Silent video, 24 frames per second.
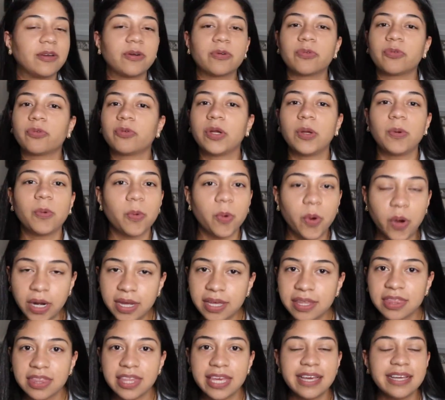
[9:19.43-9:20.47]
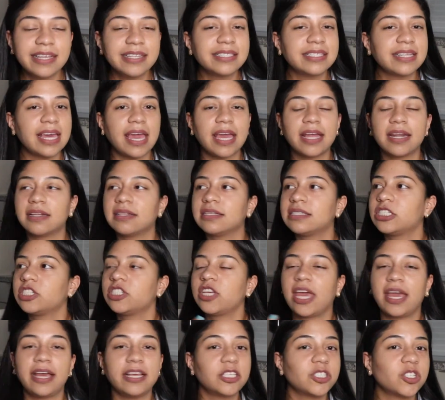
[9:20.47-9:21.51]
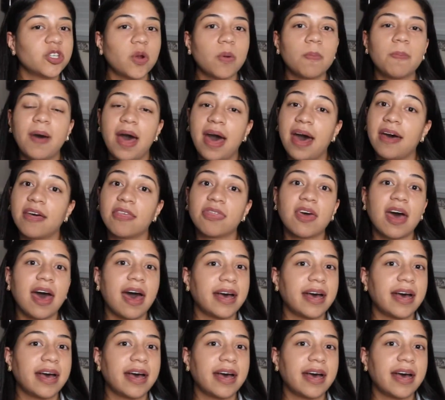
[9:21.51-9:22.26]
rework things and change your path